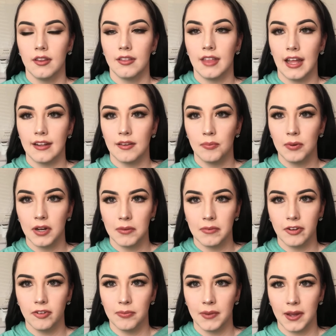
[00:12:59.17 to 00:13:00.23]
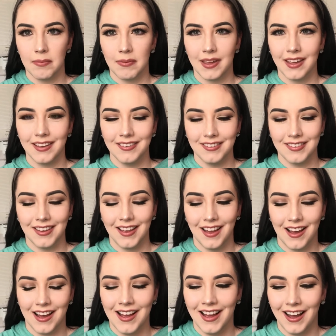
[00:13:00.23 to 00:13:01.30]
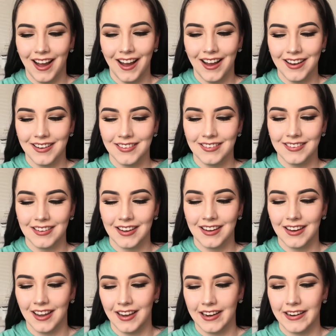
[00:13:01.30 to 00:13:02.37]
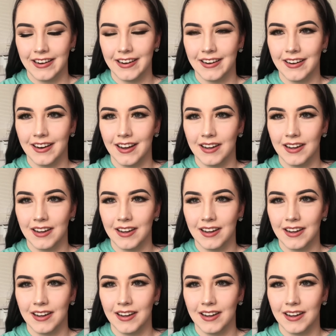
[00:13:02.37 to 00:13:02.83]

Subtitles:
that's pretty much my piece on skincare.